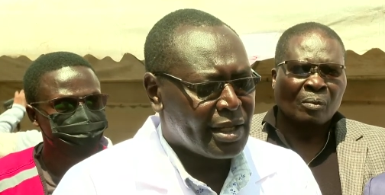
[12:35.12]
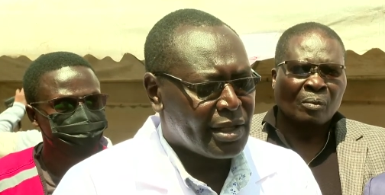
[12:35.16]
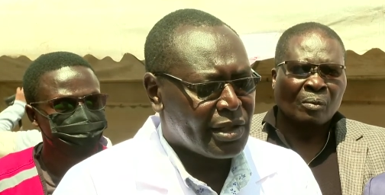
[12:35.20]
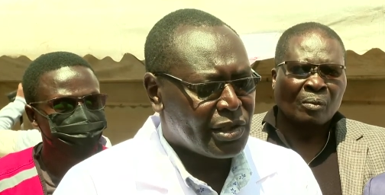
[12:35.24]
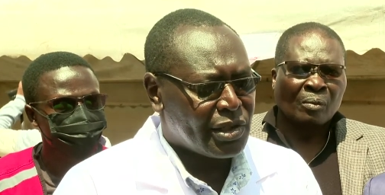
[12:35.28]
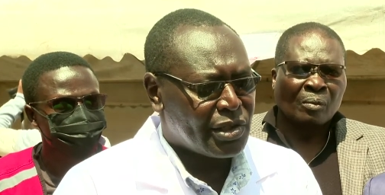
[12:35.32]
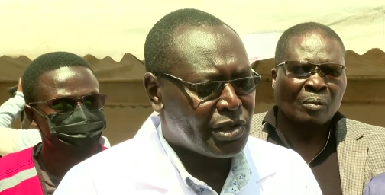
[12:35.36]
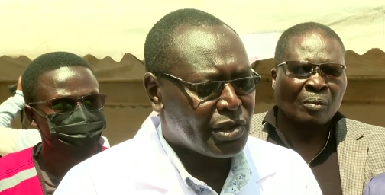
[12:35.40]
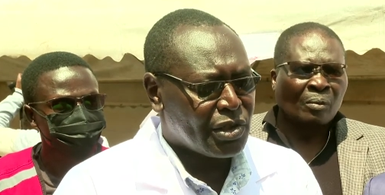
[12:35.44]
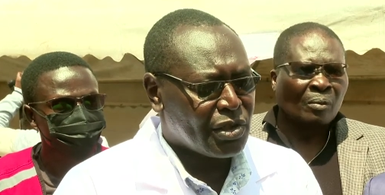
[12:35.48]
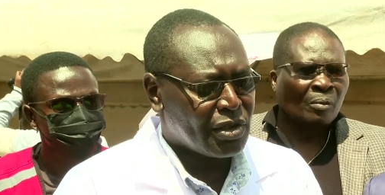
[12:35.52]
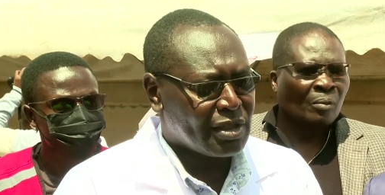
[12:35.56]

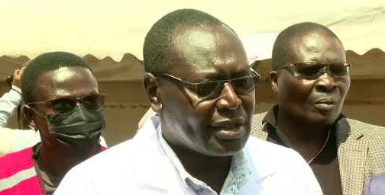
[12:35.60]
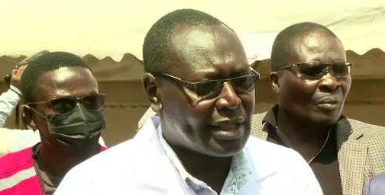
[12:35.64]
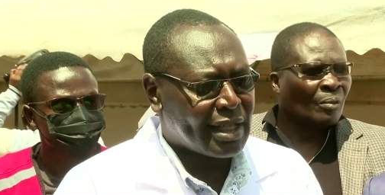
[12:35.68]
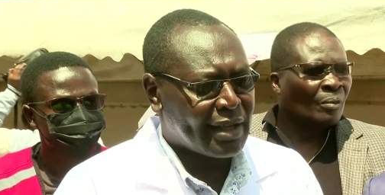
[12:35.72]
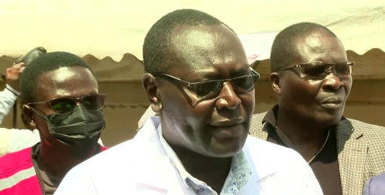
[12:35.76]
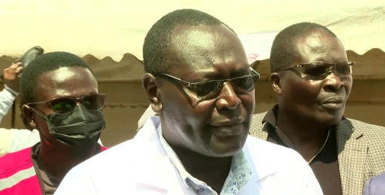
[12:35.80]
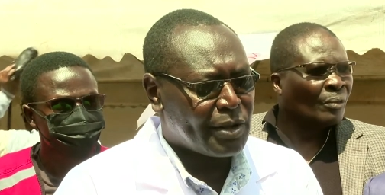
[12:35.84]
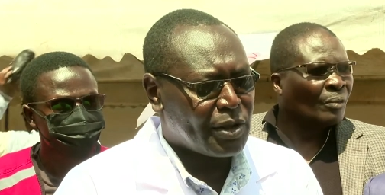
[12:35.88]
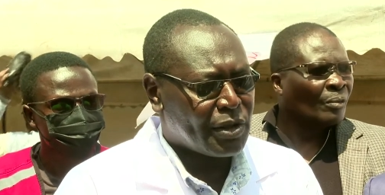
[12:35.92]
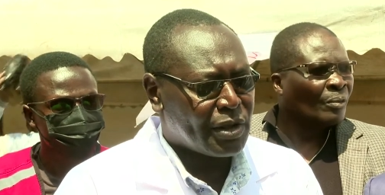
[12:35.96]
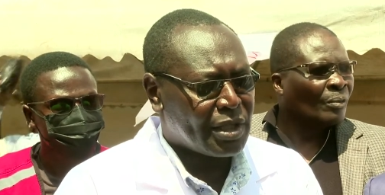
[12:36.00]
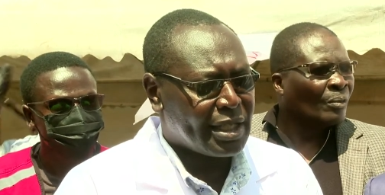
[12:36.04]
Speaker 1: We should not
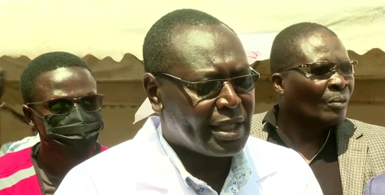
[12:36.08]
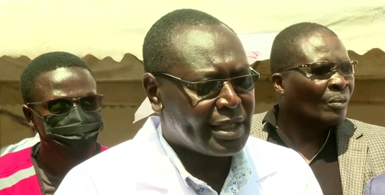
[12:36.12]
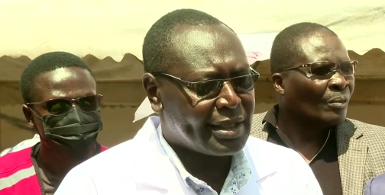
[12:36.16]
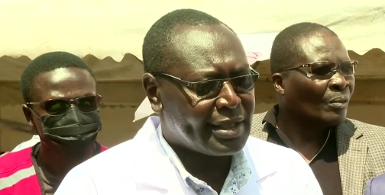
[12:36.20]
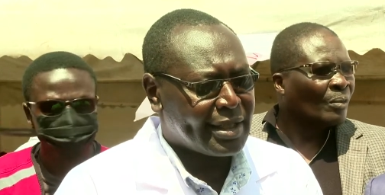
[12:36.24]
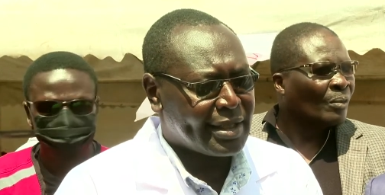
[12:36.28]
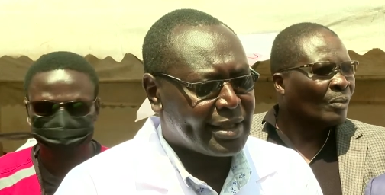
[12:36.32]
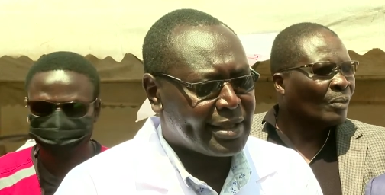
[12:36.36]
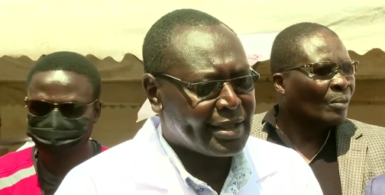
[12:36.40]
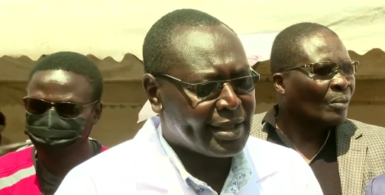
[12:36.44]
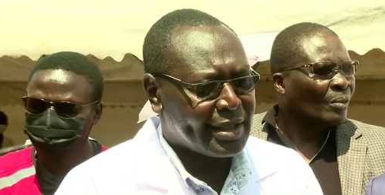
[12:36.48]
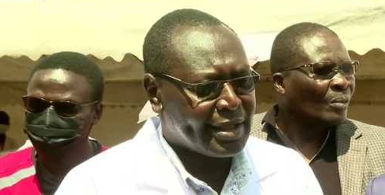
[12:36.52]
have
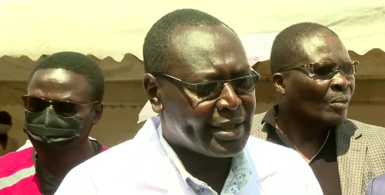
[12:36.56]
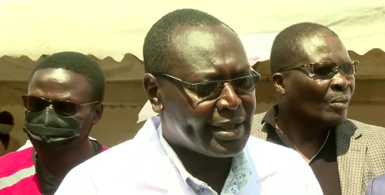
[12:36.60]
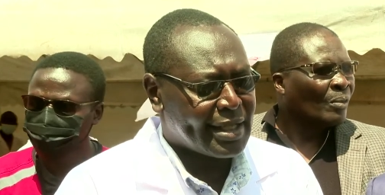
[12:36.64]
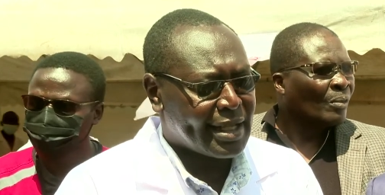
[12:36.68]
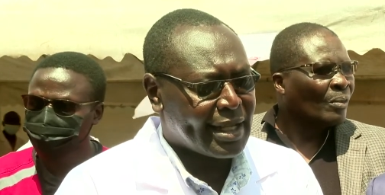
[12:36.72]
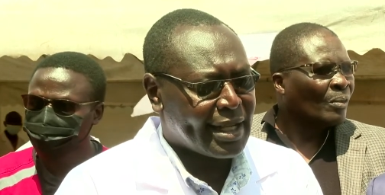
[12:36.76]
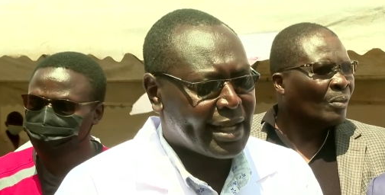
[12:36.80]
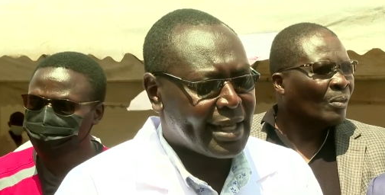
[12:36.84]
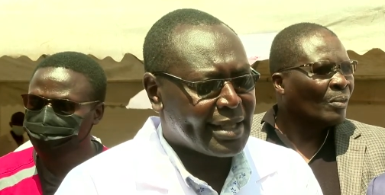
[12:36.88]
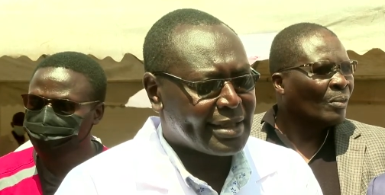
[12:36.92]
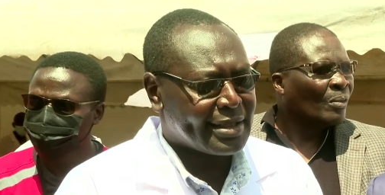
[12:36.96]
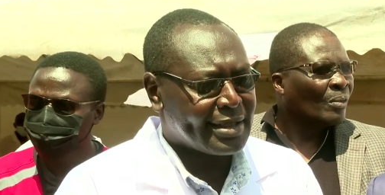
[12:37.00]
donated in
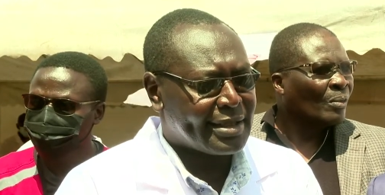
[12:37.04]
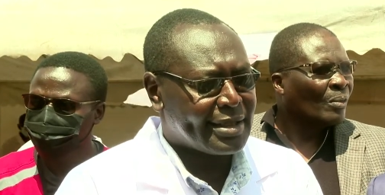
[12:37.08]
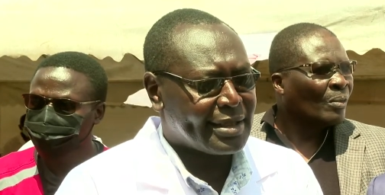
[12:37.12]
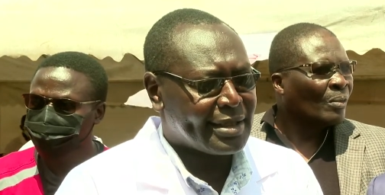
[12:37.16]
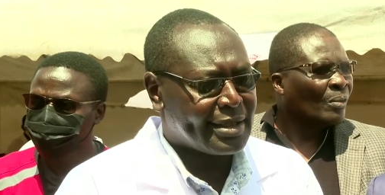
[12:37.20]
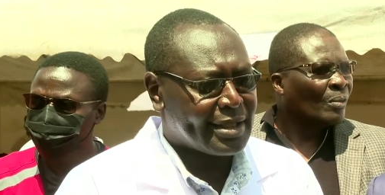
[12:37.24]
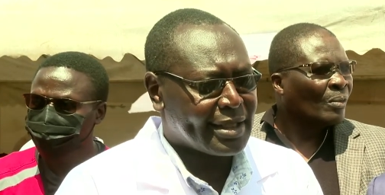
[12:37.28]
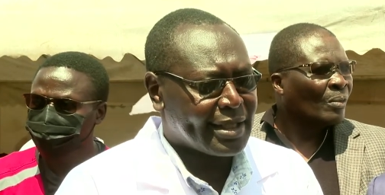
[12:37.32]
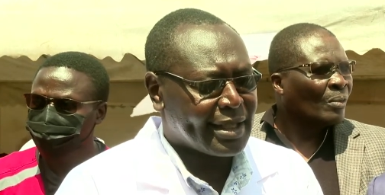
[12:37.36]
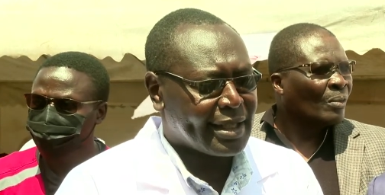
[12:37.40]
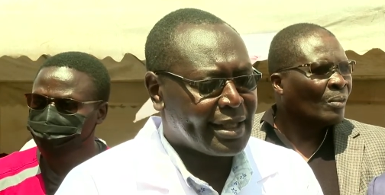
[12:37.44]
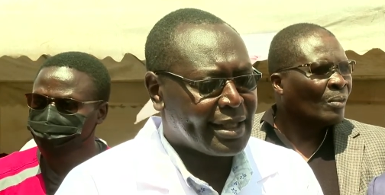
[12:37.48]
the last
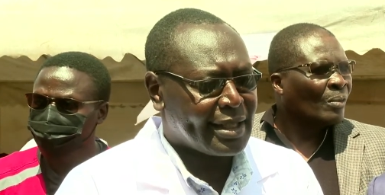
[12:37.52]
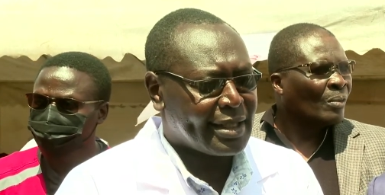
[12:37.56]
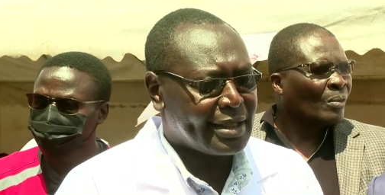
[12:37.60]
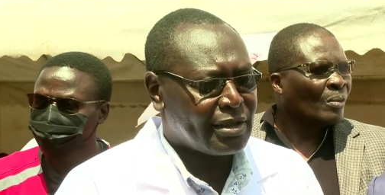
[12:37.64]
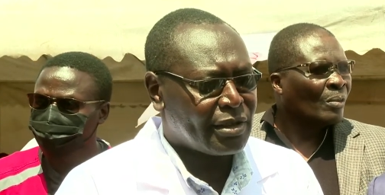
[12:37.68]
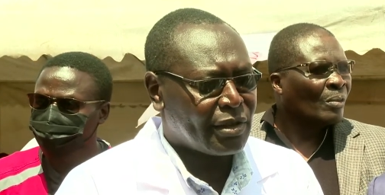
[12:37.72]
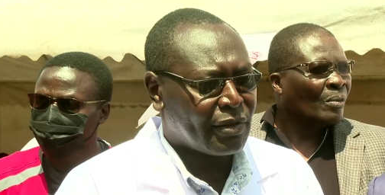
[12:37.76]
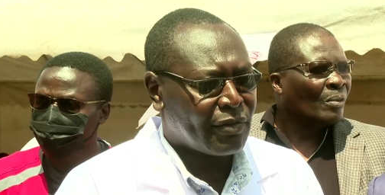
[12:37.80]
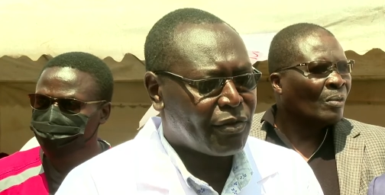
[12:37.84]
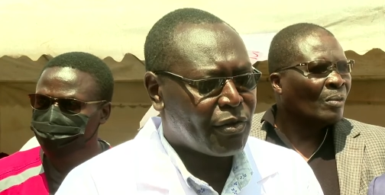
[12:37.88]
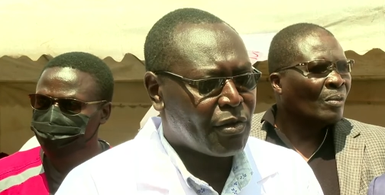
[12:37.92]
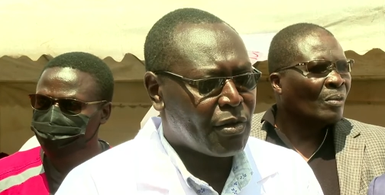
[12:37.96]
3
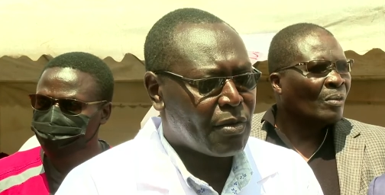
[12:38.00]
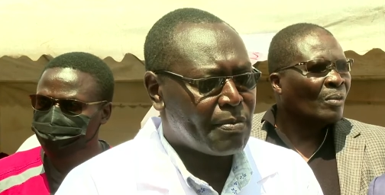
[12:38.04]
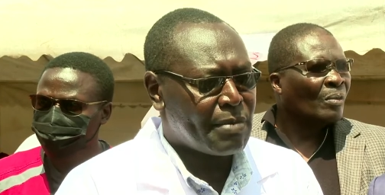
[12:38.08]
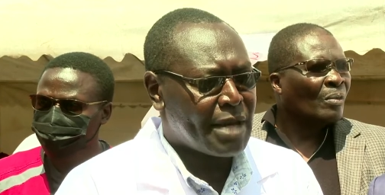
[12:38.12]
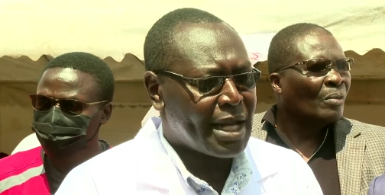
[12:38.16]
to 4